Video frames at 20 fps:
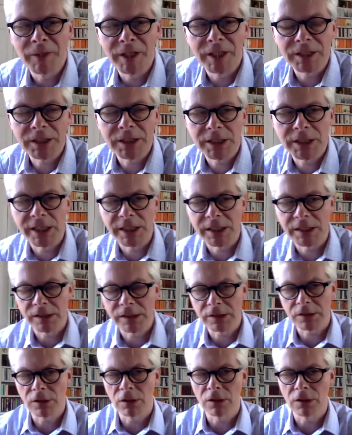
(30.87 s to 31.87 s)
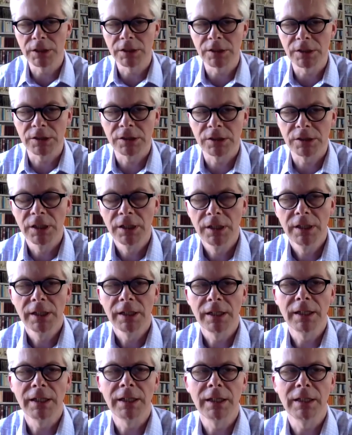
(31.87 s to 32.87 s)
at King's College
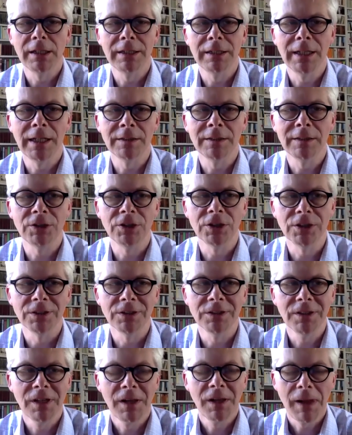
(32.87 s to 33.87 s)
uh, London.